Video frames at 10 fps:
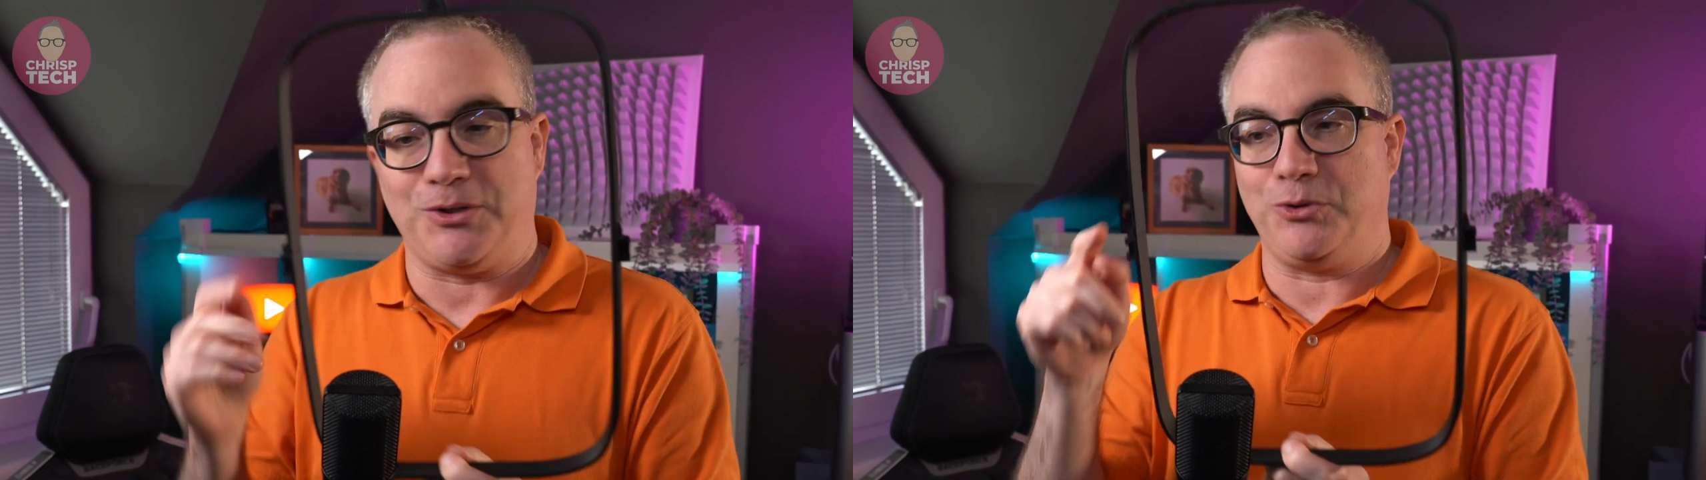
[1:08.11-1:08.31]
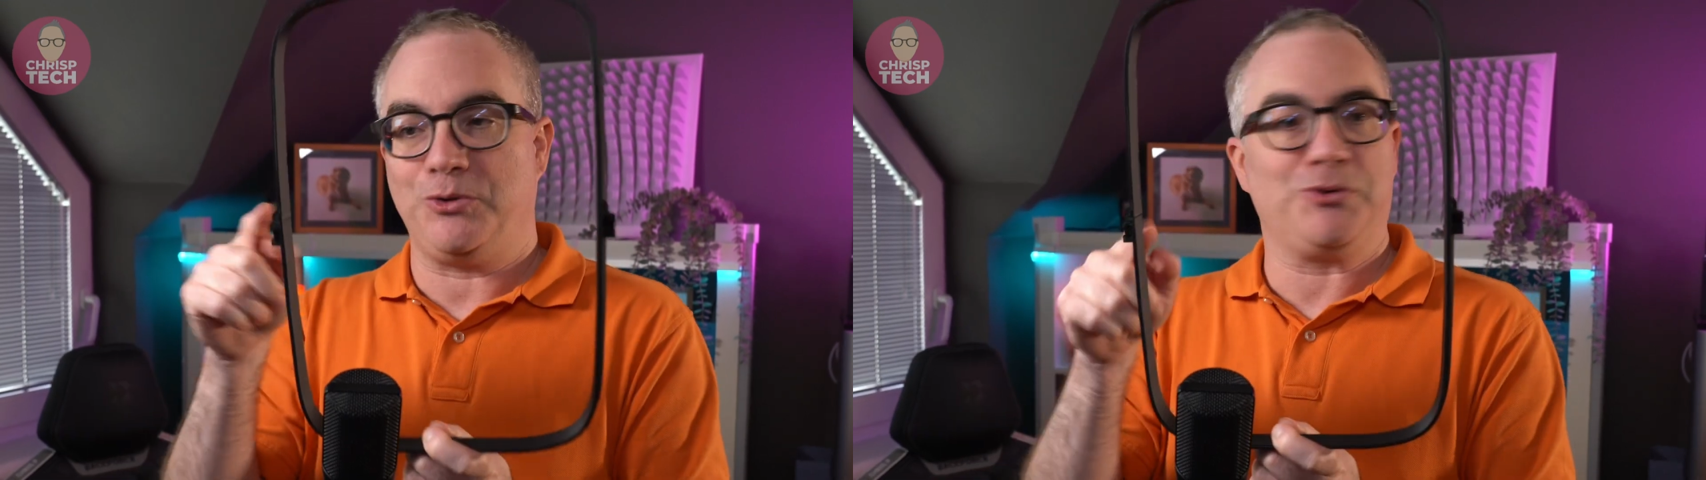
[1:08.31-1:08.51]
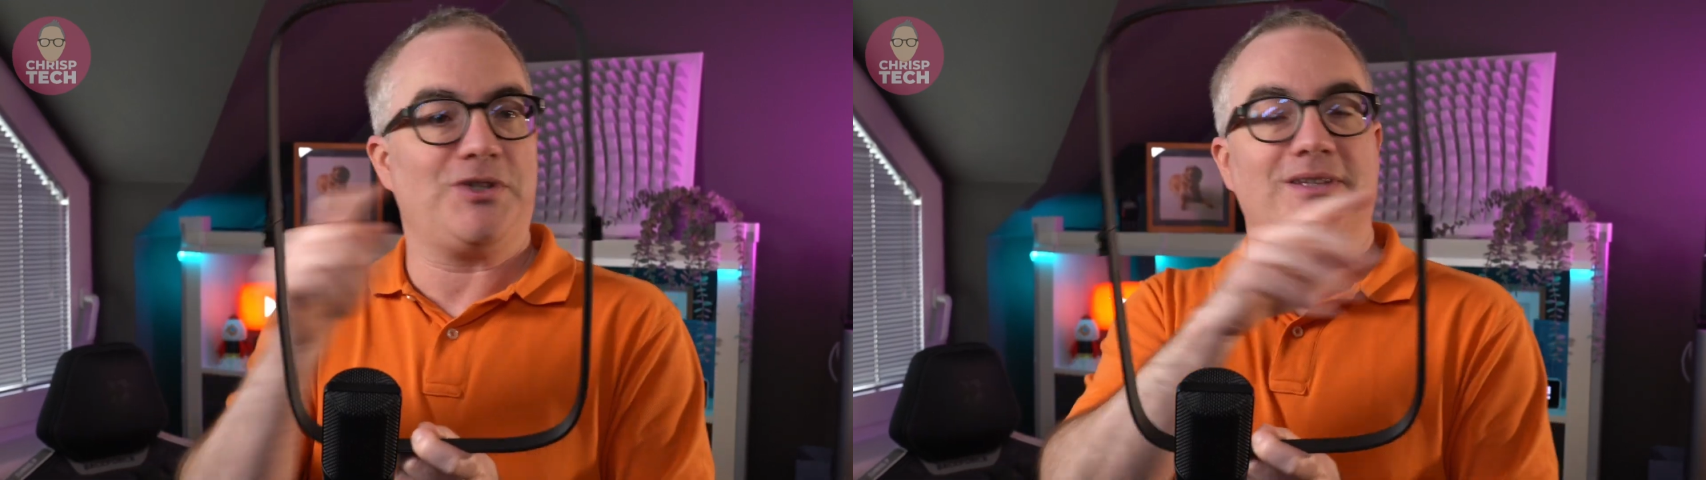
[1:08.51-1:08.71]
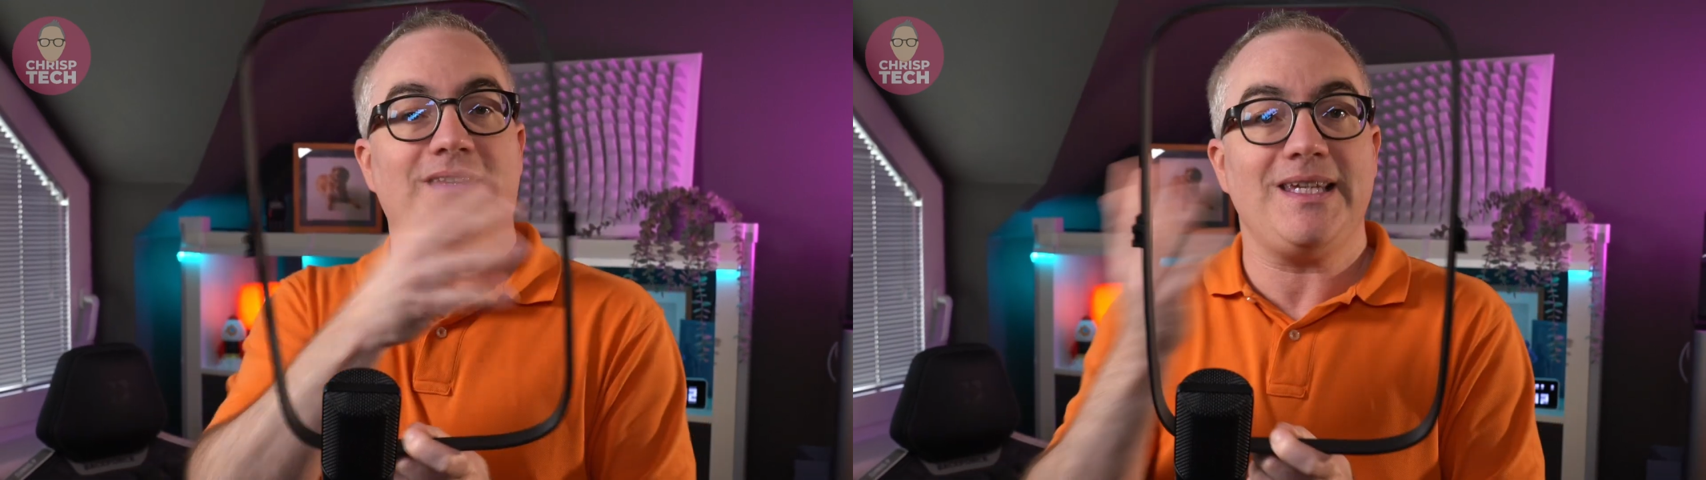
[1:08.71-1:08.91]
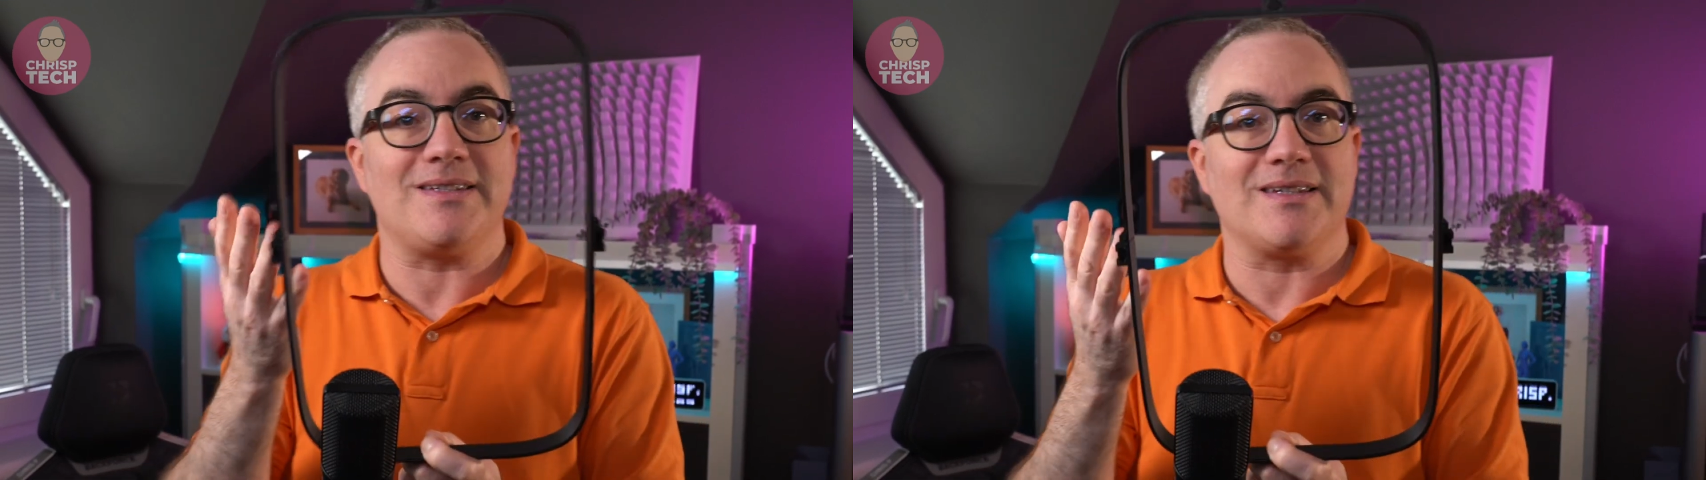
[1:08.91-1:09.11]
you use
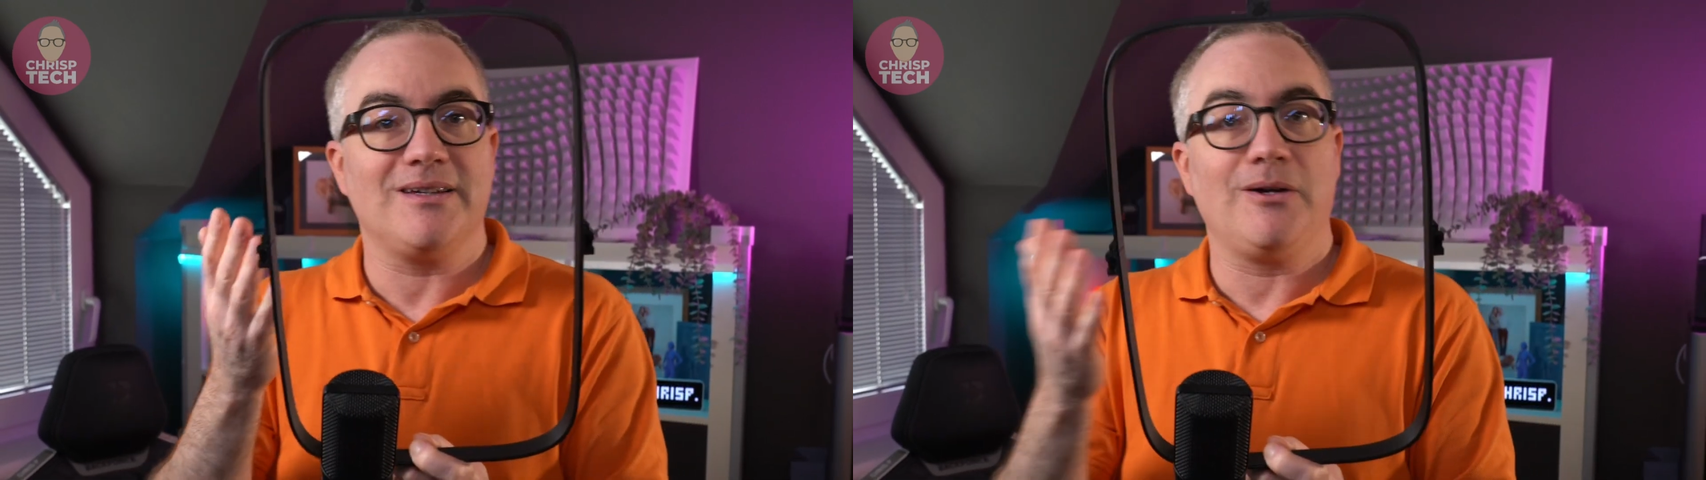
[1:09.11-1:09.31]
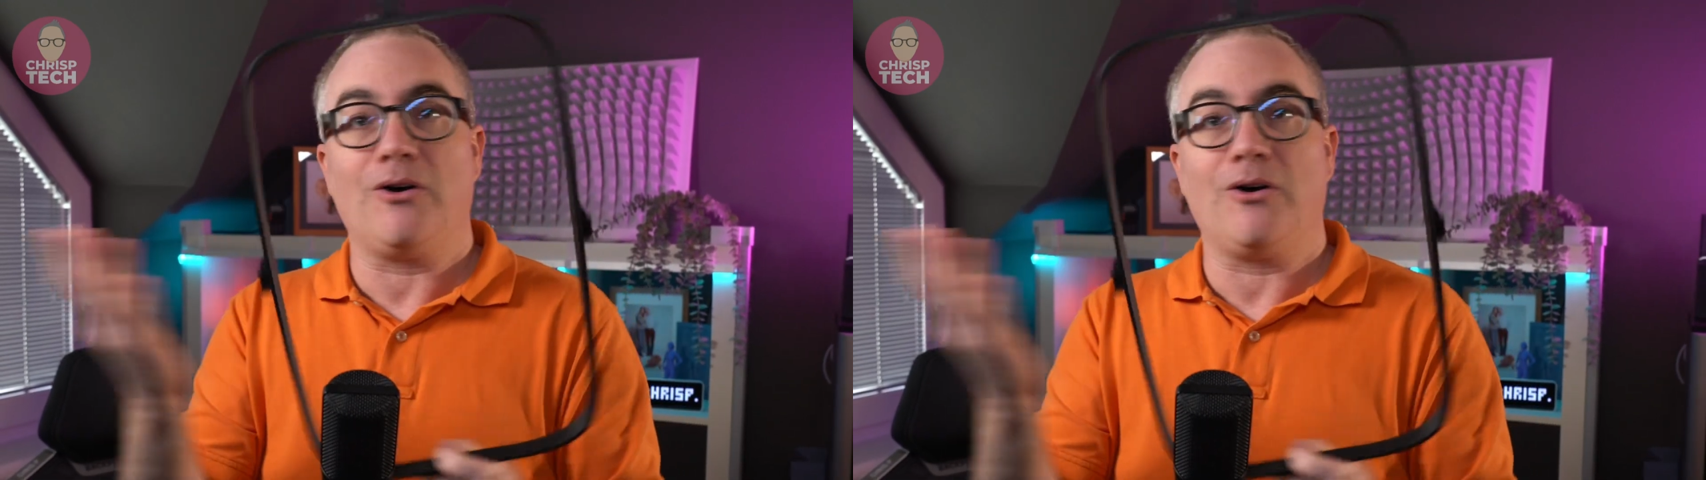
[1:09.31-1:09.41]
these,